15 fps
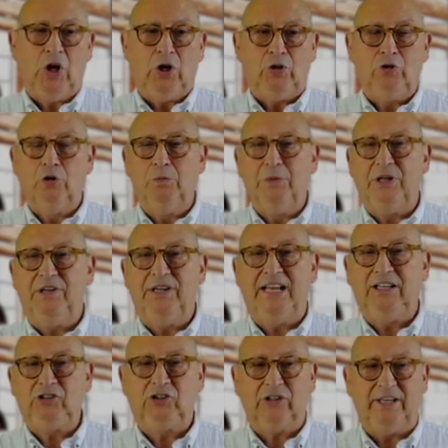human
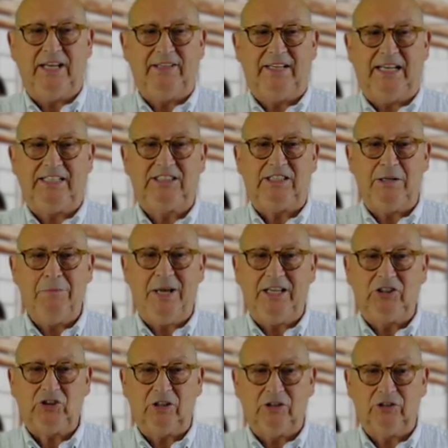nature and
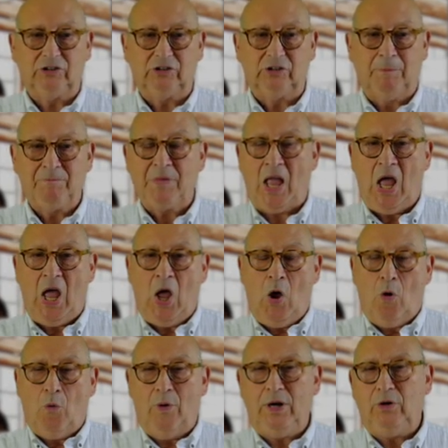estimations.
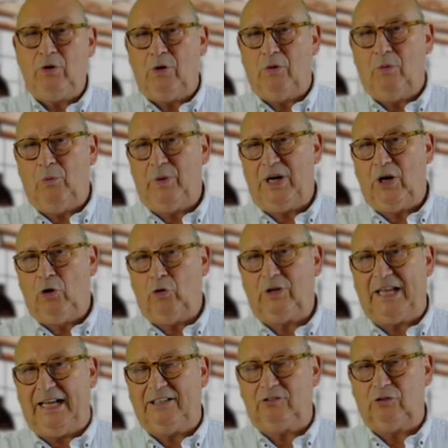When we look
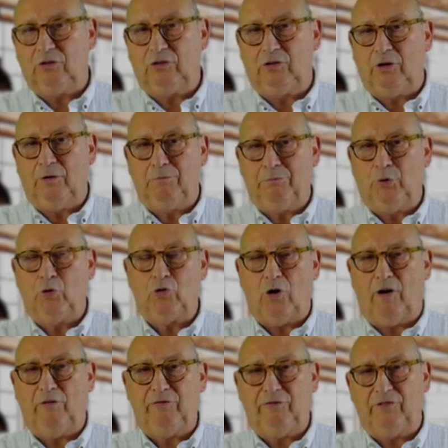at the book
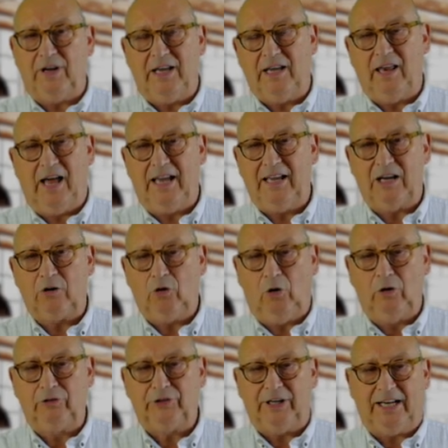of Elia
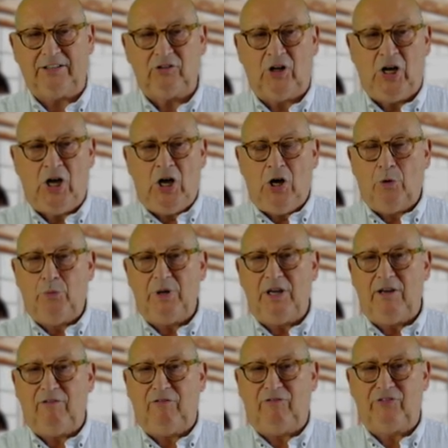Goldratt,
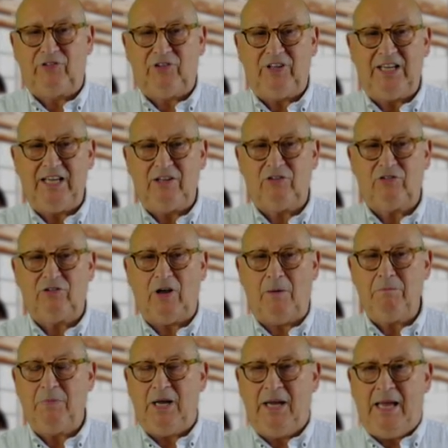we see
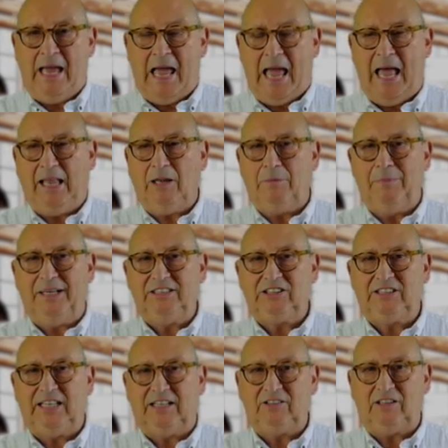some elements
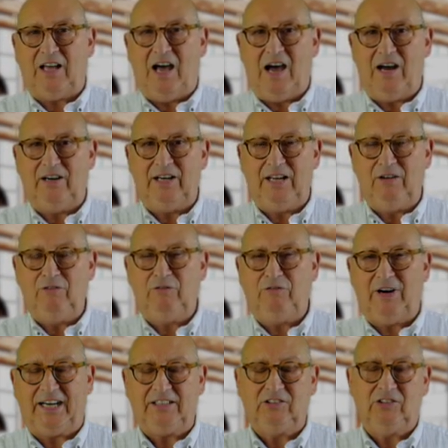that are in
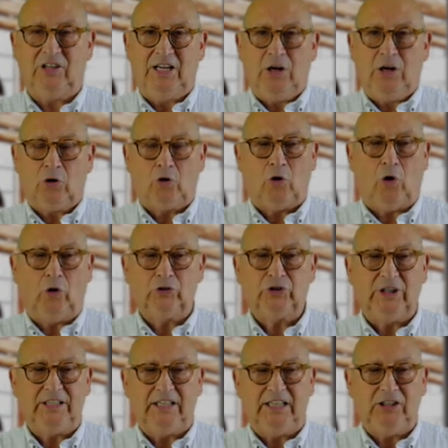fact
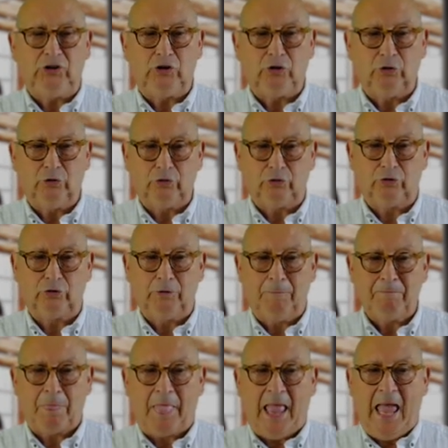causing issues.
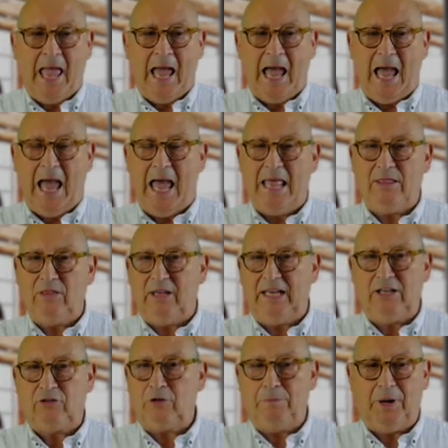And
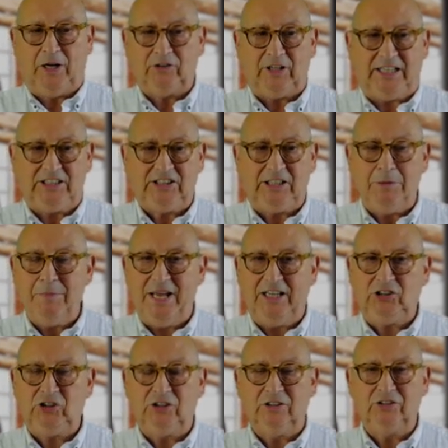it's about
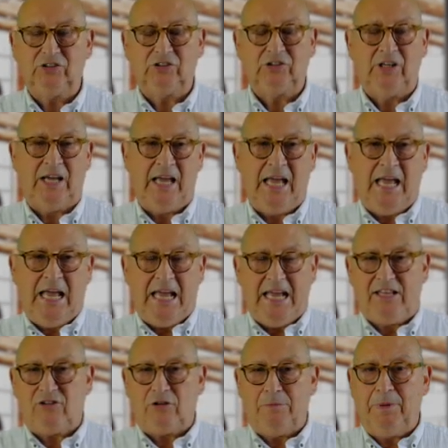estimations,
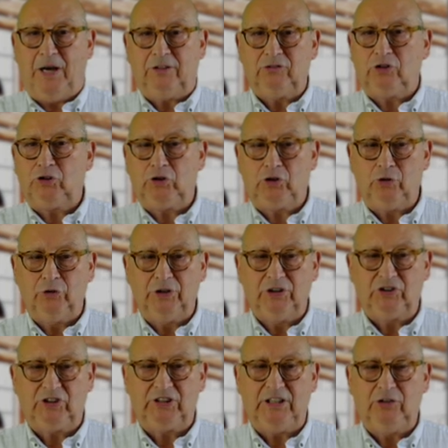it's about the student
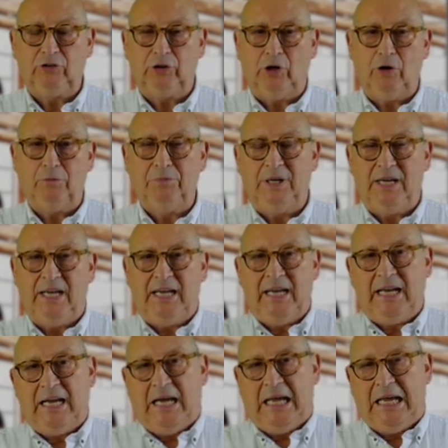syndrome,
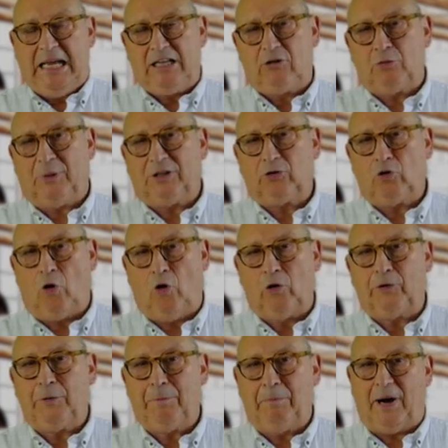it's what's
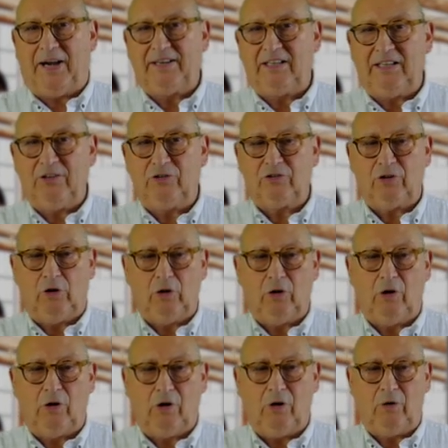called Parkinson
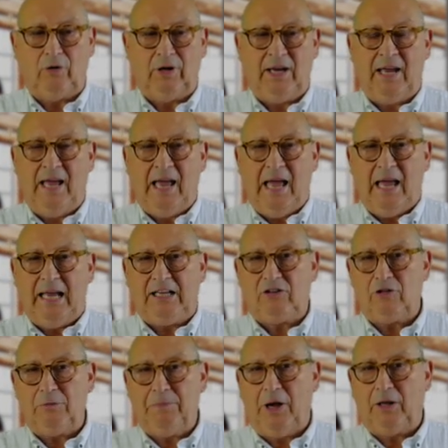law,
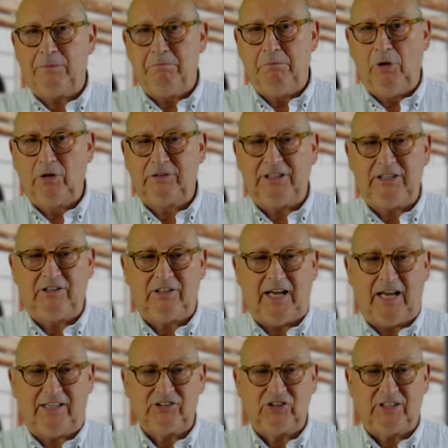it's about
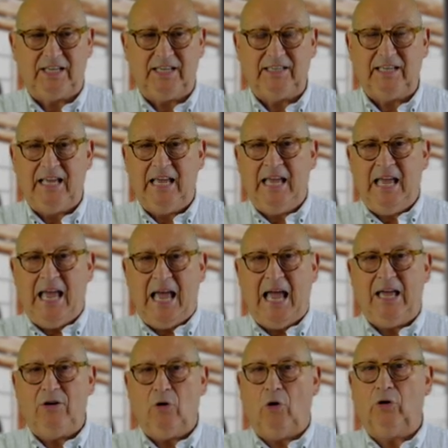multitasking,
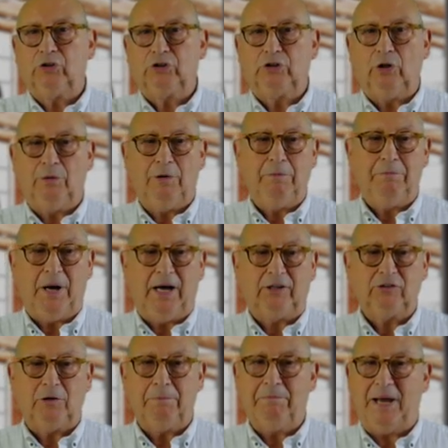and also
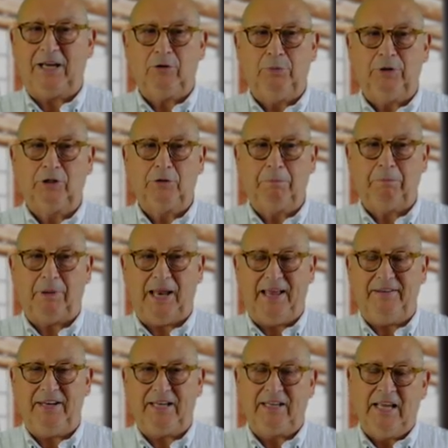about backward
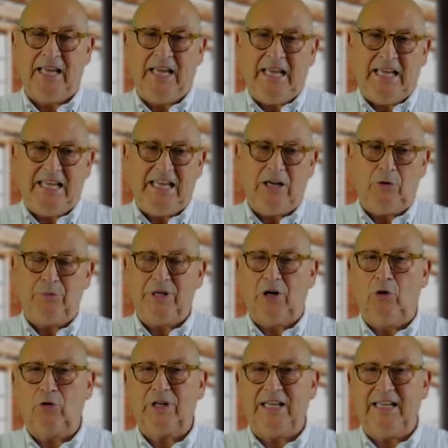planning. Here we are
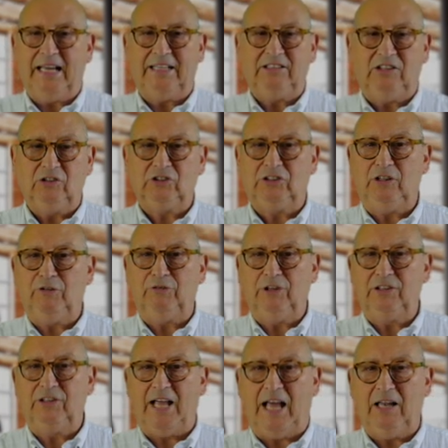looking at these
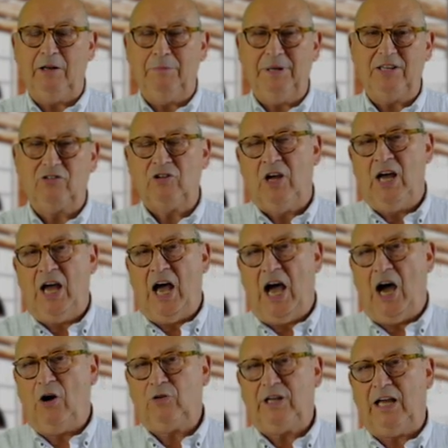different elements.
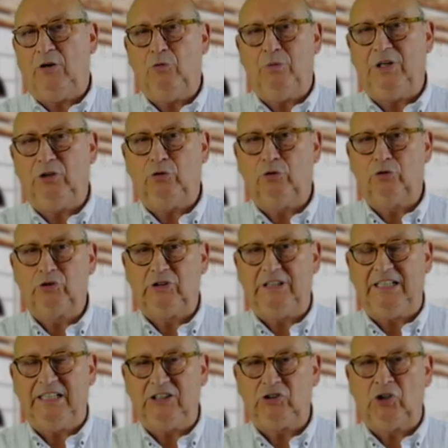How can we use
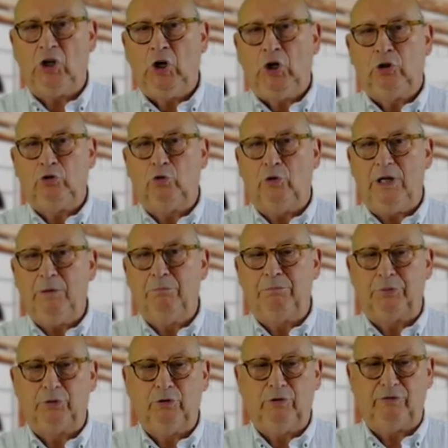these to
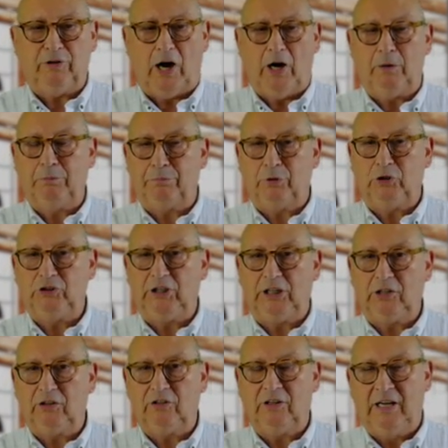improve our project